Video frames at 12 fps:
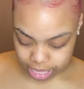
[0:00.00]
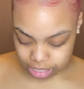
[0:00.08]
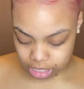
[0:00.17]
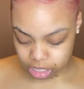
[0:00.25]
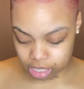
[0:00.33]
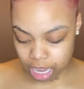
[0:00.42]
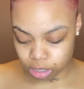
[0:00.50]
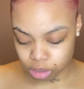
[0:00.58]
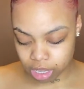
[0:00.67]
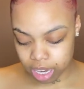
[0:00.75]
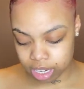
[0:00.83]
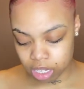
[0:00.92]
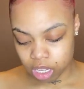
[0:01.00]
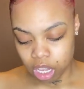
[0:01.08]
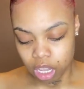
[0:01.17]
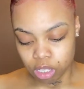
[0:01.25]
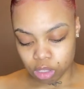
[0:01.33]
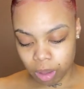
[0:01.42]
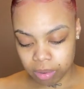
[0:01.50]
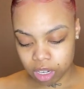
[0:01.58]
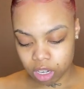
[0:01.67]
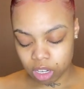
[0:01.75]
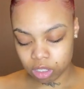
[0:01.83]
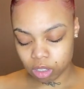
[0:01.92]
these satchels on it. So I'm
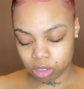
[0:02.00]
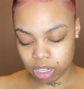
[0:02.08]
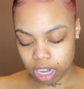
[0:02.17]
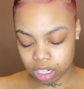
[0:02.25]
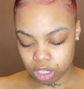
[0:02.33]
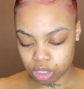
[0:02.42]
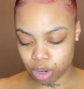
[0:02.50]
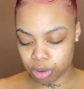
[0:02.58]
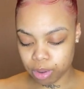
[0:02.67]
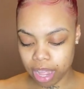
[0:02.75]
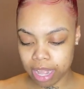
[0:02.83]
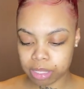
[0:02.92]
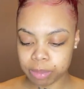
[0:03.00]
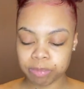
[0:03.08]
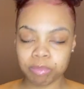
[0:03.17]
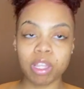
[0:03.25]
gonna hook those on and show you guys.